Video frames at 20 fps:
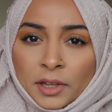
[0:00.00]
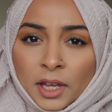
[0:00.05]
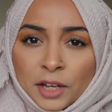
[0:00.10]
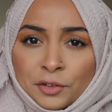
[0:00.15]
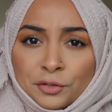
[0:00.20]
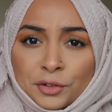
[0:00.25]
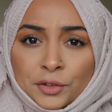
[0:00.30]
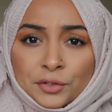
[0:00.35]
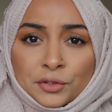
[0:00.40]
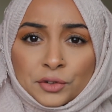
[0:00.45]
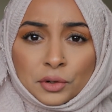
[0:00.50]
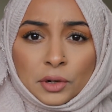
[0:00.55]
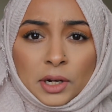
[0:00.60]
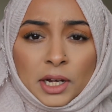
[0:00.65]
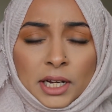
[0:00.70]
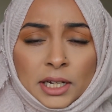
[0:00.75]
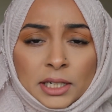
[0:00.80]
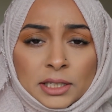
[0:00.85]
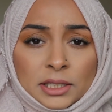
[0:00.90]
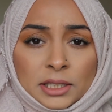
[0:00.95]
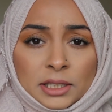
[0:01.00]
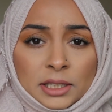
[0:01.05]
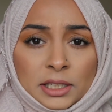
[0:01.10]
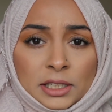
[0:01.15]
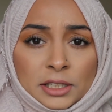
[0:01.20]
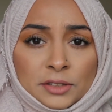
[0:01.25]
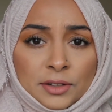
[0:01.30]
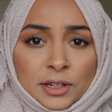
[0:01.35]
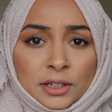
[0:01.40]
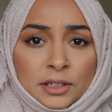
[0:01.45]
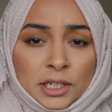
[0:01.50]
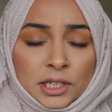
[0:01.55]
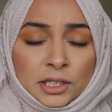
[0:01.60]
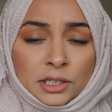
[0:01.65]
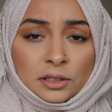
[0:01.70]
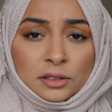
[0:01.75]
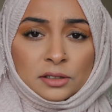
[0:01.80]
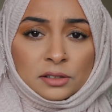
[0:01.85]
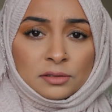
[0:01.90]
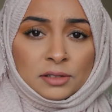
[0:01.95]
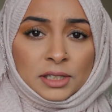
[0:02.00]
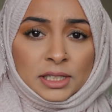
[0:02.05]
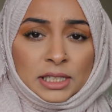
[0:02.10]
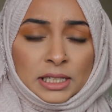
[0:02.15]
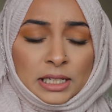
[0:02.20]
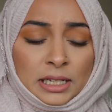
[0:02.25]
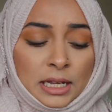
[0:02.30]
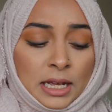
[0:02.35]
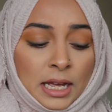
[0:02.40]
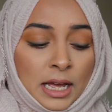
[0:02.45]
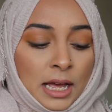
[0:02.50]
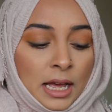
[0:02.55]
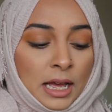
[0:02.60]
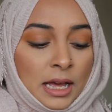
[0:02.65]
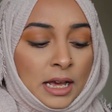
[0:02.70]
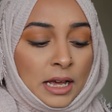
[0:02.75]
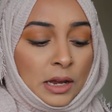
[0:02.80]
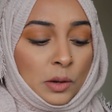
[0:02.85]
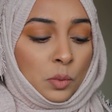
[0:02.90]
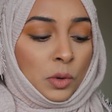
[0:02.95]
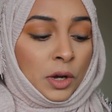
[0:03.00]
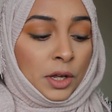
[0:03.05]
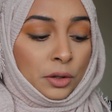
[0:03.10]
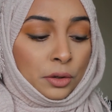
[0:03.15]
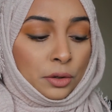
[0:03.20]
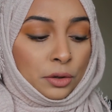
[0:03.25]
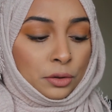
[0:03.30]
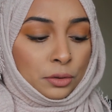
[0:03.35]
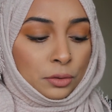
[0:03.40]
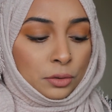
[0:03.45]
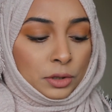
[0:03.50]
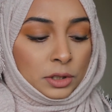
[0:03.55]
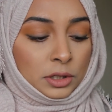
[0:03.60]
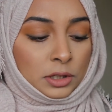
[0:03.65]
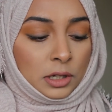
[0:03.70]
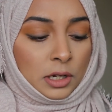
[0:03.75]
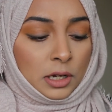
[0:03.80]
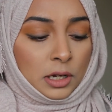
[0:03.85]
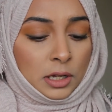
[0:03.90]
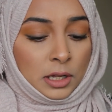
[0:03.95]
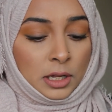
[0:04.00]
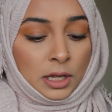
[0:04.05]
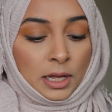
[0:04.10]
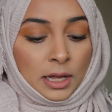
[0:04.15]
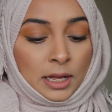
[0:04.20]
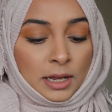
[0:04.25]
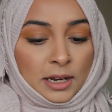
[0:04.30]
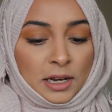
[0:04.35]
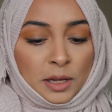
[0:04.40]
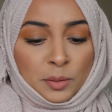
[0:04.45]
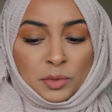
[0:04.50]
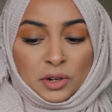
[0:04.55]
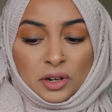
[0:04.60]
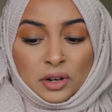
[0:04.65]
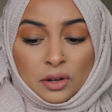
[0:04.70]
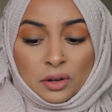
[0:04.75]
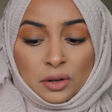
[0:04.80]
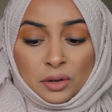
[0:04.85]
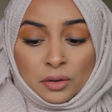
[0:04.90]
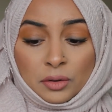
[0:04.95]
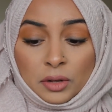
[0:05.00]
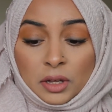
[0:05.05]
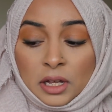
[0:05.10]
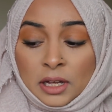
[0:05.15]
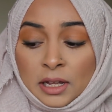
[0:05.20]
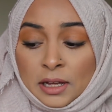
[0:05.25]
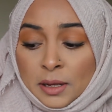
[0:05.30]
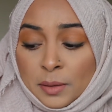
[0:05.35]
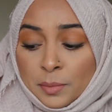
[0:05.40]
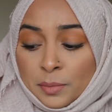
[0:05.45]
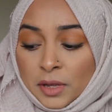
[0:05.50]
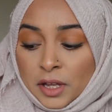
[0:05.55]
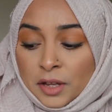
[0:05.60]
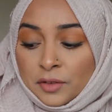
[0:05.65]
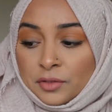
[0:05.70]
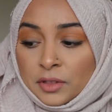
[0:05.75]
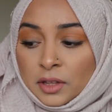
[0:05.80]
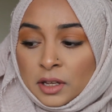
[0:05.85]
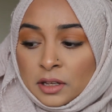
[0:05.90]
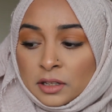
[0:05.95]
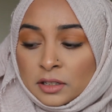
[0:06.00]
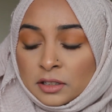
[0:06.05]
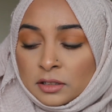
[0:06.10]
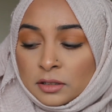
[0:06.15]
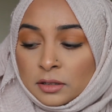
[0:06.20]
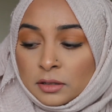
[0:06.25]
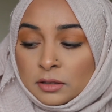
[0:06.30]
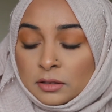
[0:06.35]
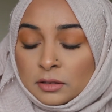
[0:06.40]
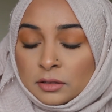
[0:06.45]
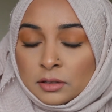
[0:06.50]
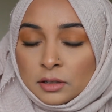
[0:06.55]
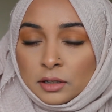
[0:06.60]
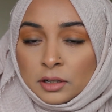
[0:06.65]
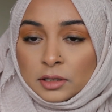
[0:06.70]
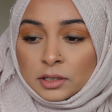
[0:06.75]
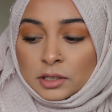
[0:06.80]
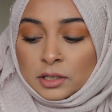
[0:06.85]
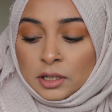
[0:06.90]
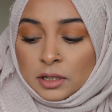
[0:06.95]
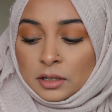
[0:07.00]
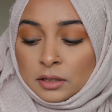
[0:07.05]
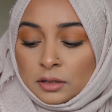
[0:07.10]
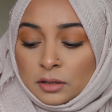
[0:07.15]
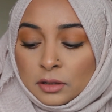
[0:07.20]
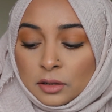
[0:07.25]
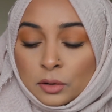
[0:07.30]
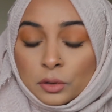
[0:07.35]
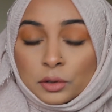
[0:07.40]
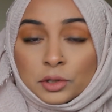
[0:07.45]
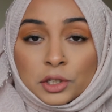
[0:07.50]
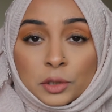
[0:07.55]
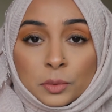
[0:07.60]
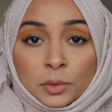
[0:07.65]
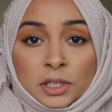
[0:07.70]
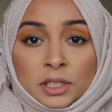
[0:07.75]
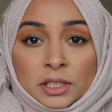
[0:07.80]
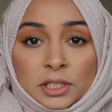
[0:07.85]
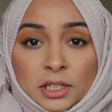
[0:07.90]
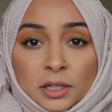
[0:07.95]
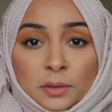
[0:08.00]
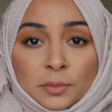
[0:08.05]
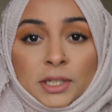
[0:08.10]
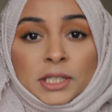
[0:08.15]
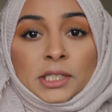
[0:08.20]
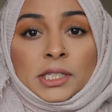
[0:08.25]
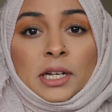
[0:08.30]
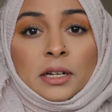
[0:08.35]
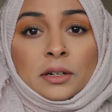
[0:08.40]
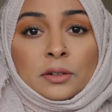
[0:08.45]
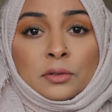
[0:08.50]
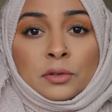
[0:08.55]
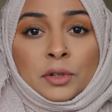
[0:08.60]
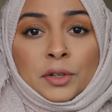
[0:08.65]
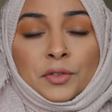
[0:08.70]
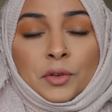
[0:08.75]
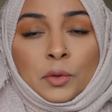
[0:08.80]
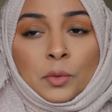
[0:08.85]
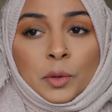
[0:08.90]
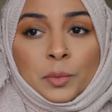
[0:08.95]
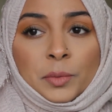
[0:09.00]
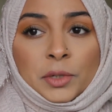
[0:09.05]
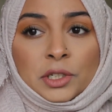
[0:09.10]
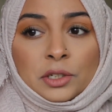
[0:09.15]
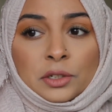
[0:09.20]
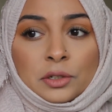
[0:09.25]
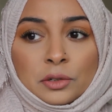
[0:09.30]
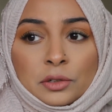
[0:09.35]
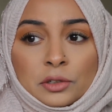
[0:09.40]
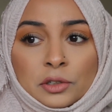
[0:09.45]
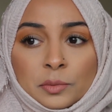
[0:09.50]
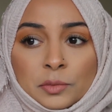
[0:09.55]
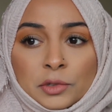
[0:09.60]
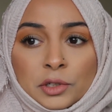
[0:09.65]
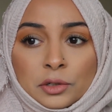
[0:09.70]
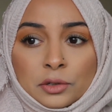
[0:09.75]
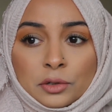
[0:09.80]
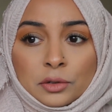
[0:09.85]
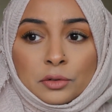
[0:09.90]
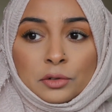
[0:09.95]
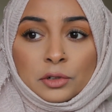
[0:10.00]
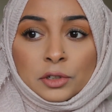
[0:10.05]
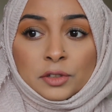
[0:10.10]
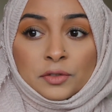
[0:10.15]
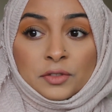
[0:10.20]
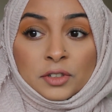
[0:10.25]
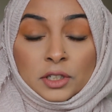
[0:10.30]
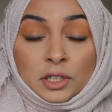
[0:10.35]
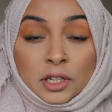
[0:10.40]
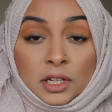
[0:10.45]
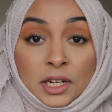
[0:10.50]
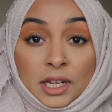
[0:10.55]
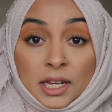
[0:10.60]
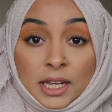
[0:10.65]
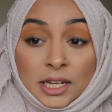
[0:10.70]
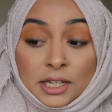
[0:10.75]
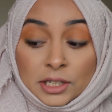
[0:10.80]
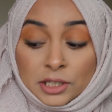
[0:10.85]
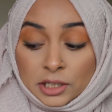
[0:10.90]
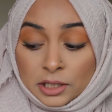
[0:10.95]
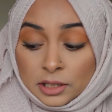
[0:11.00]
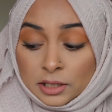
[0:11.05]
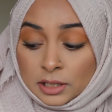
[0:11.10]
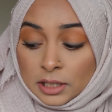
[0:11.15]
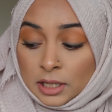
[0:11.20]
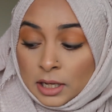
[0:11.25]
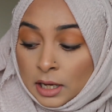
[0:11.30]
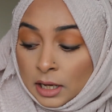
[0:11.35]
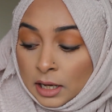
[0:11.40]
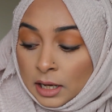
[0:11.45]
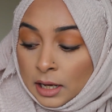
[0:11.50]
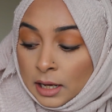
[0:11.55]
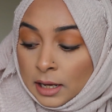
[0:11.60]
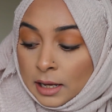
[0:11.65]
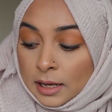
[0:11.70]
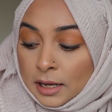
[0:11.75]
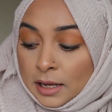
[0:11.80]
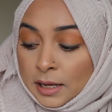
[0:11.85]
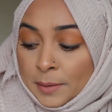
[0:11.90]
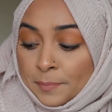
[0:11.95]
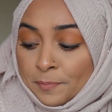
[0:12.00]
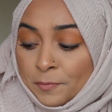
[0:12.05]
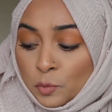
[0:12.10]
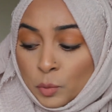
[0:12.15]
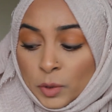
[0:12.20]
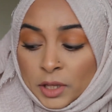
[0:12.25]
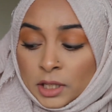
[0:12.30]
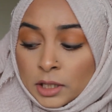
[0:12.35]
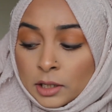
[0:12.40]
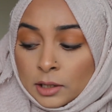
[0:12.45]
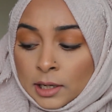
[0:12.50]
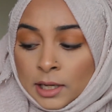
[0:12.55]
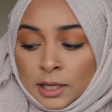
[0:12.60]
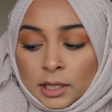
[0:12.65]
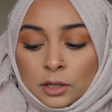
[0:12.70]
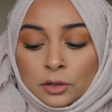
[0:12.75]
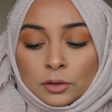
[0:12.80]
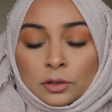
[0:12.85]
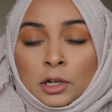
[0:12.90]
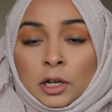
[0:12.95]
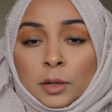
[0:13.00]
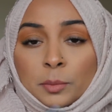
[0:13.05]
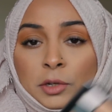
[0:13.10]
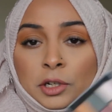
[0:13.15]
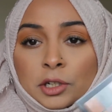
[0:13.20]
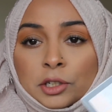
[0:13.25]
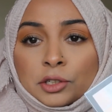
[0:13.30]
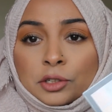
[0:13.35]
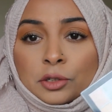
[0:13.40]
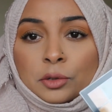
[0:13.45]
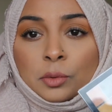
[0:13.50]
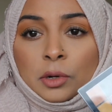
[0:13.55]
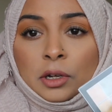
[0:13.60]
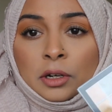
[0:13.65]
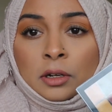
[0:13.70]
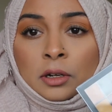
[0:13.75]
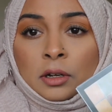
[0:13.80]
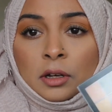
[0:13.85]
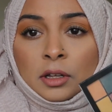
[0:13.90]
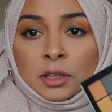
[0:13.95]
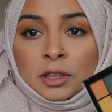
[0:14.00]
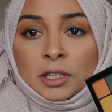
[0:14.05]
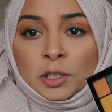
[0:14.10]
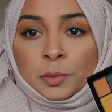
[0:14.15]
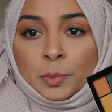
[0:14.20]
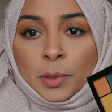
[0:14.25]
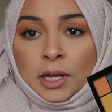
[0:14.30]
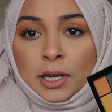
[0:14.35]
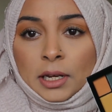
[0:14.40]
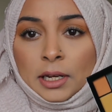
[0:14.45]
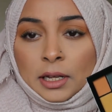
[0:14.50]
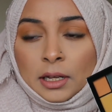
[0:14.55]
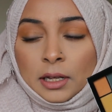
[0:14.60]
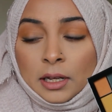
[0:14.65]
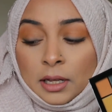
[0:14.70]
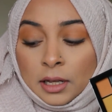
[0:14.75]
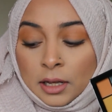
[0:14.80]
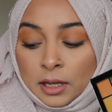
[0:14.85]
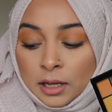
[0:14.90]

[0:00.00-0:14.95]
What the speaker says: If you've tried these foundations already and what your thoughts are. Let me know if there's certain looks you want to see on my channel, if you want me to do some tutorials for certain occasions. Whether you like it or not, I'm going to do one on this palette